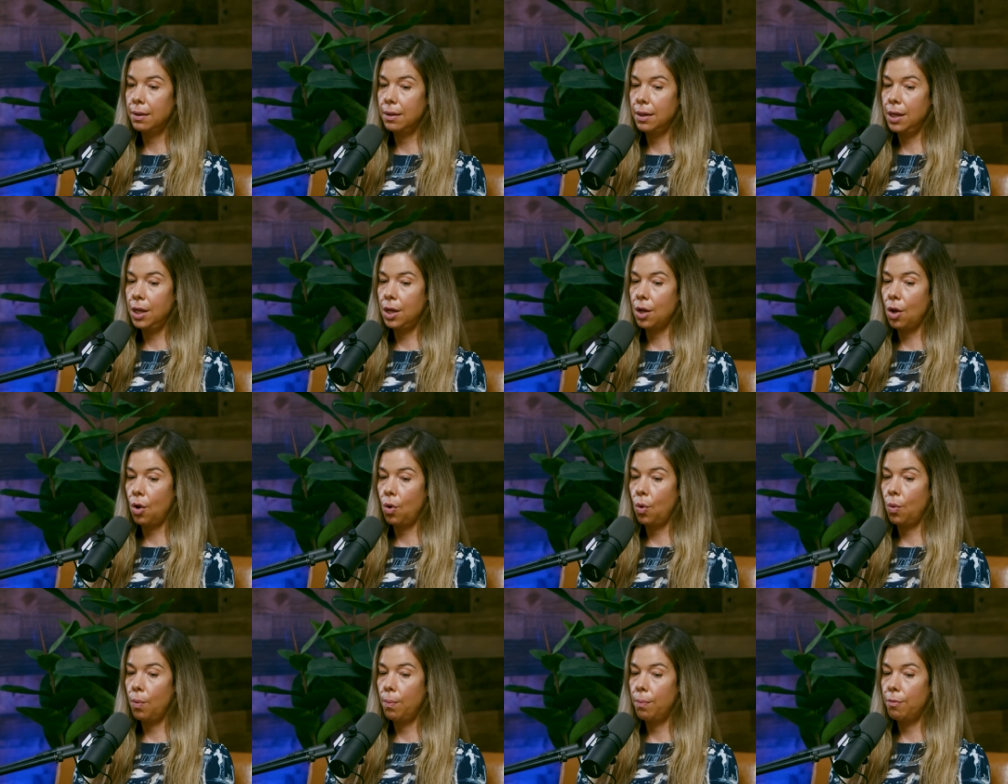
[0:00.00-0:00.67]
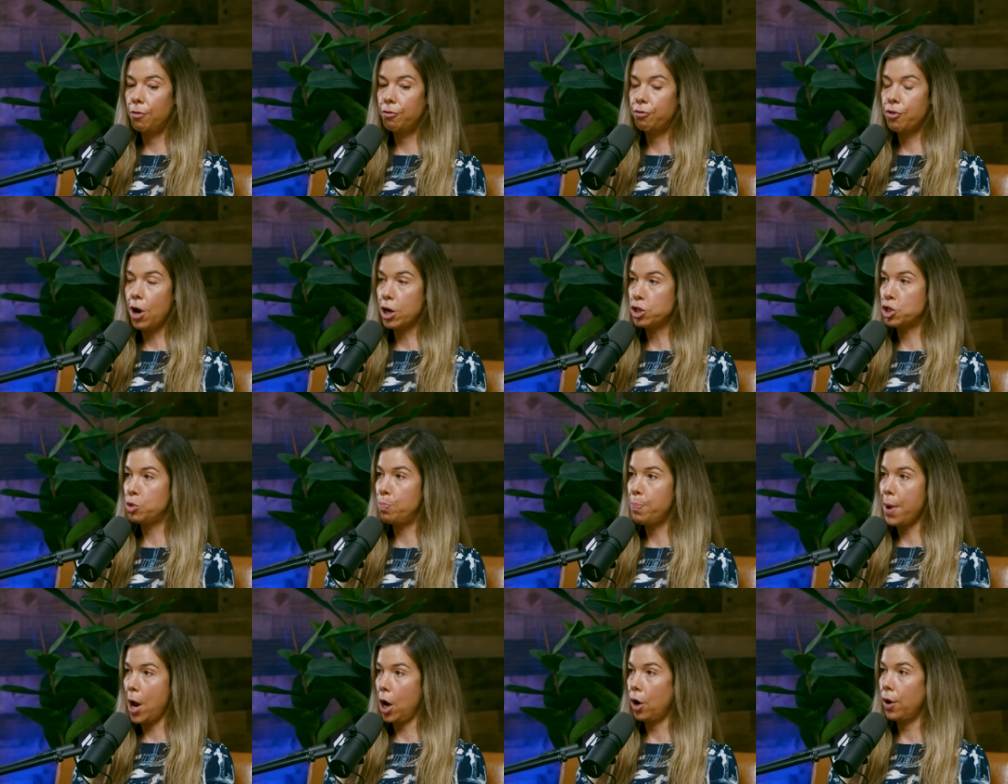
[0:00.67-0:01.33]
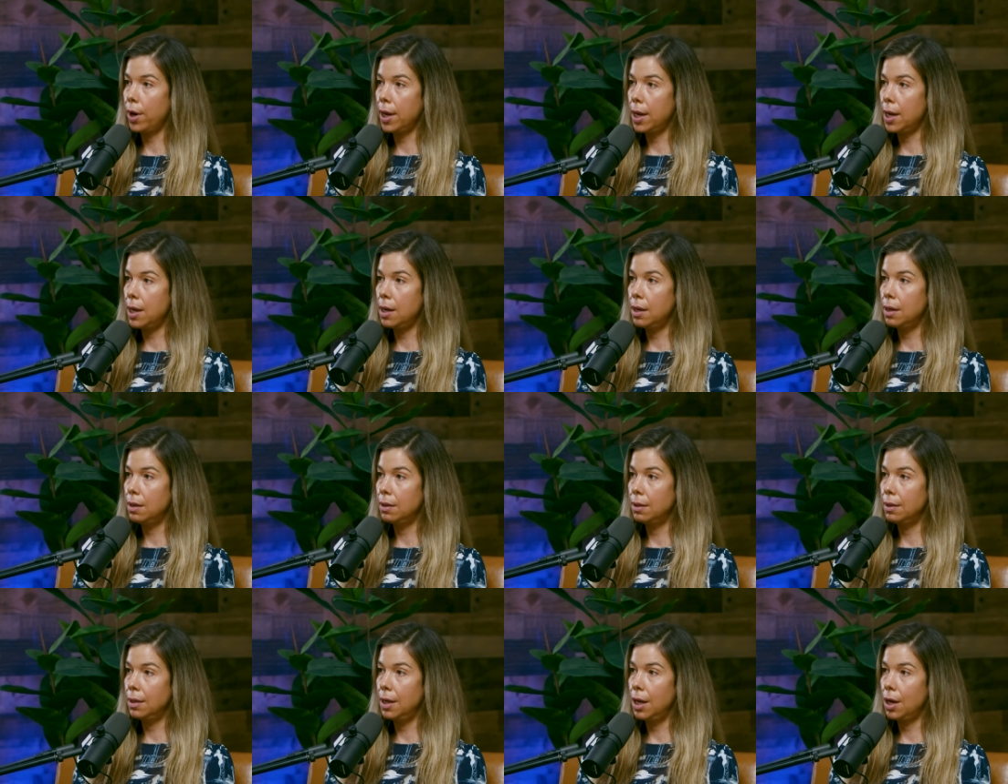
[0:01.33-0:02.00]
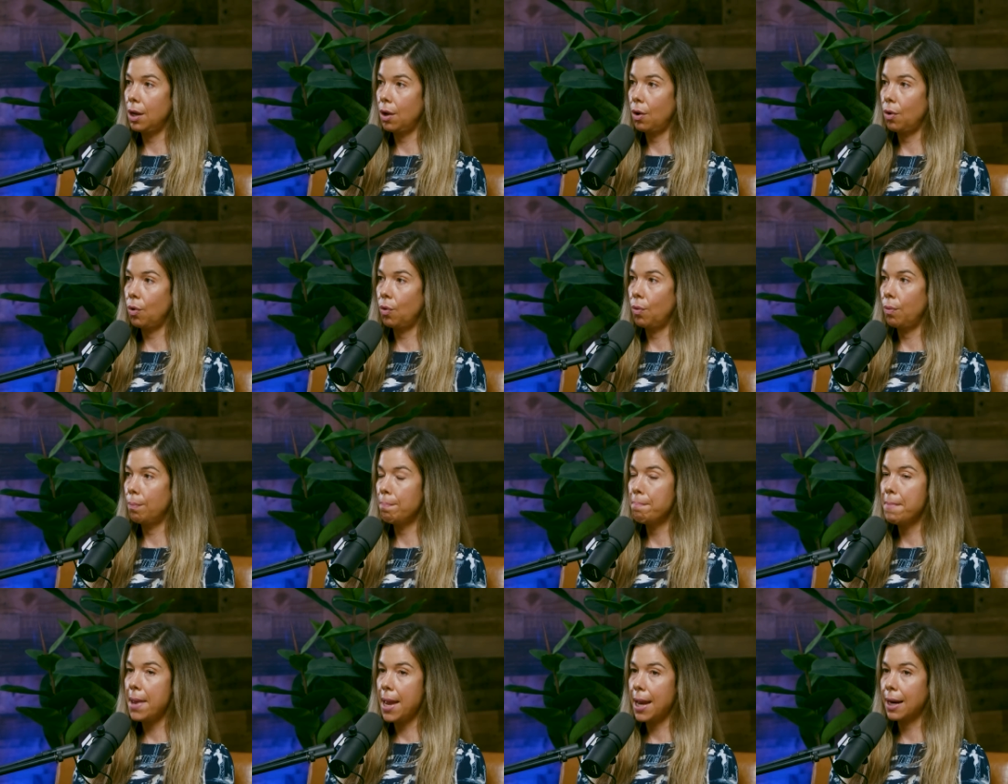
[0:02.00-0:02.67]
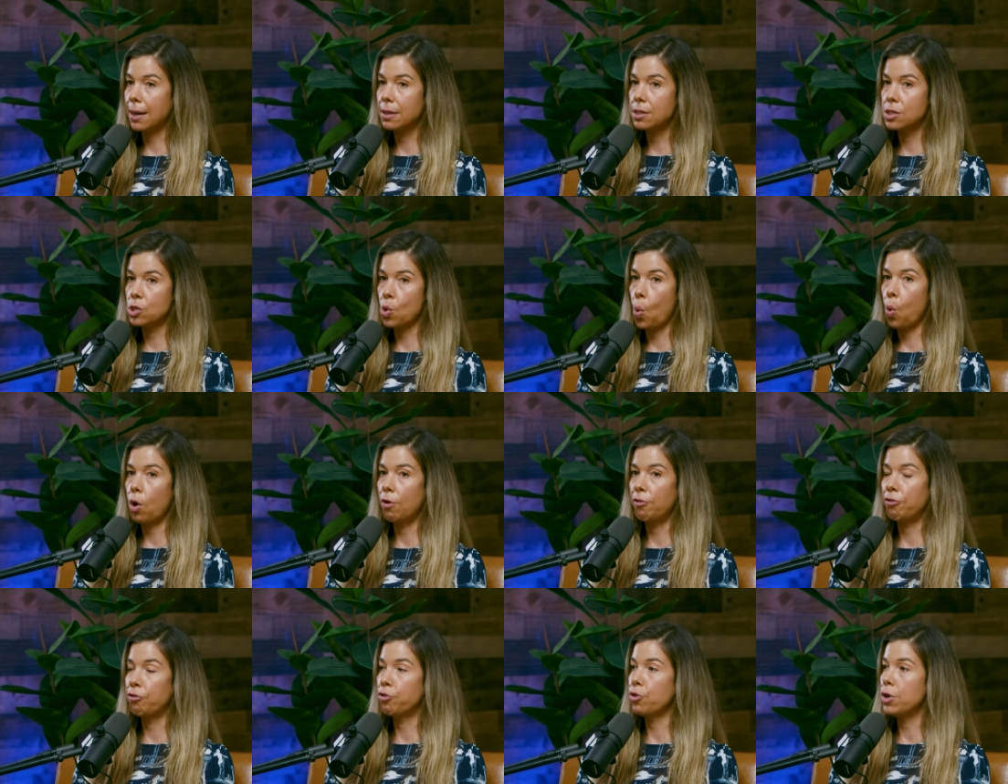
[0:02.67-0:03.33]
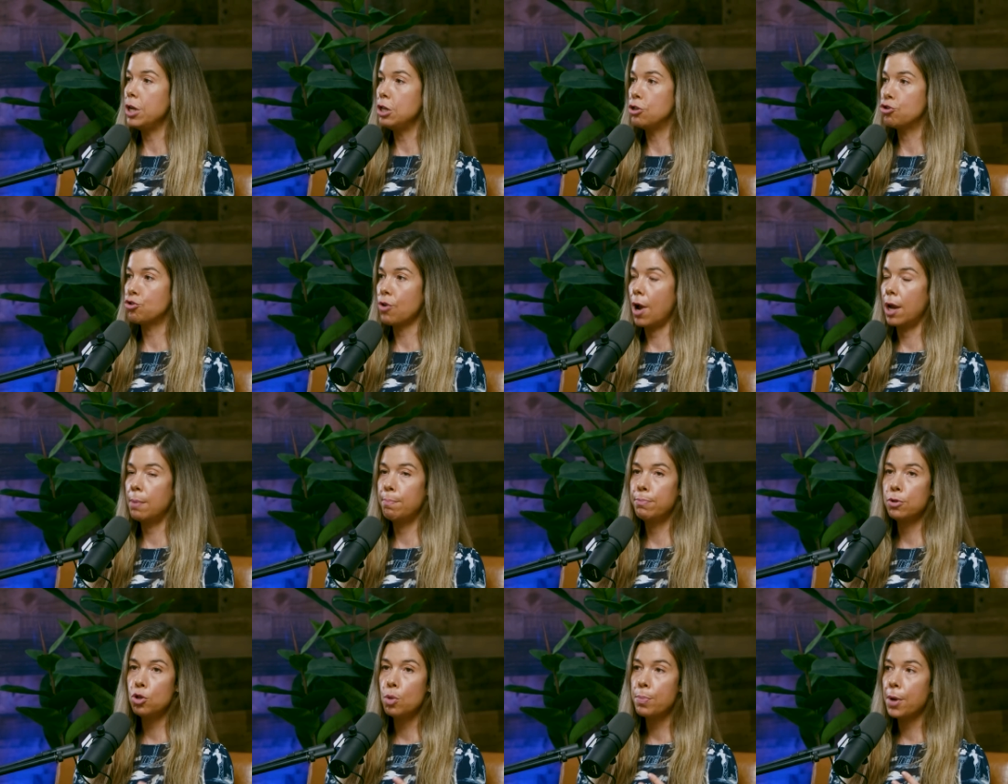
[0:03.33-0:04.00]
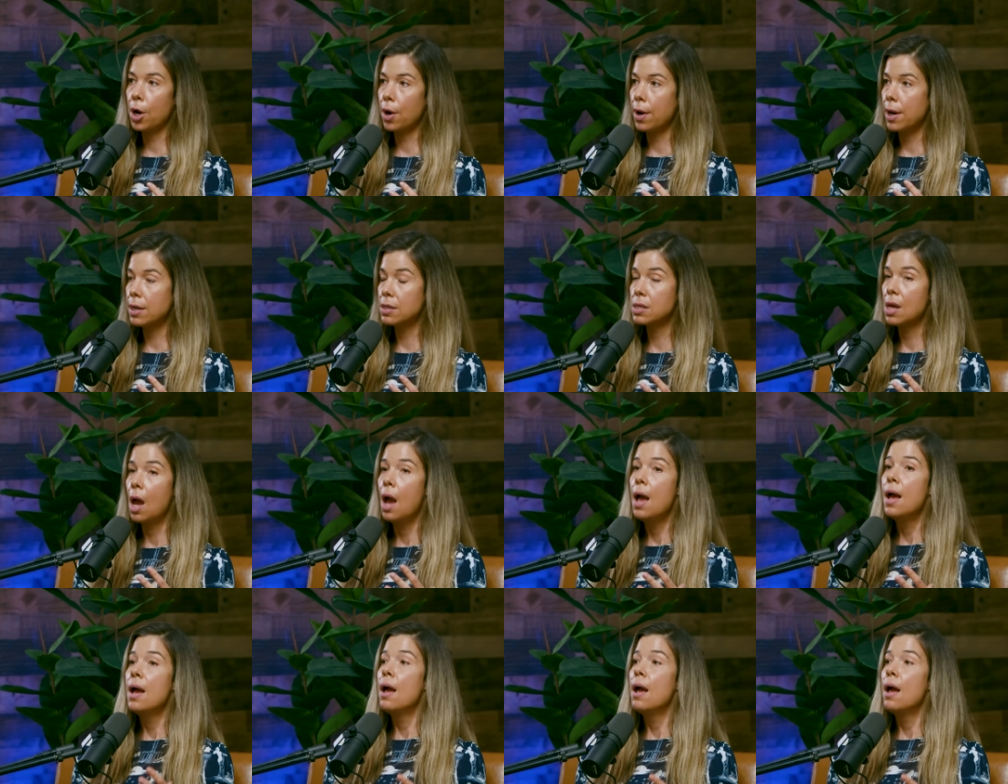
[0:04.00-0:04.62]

you know fresh berry you know mix or freeze dried blueberries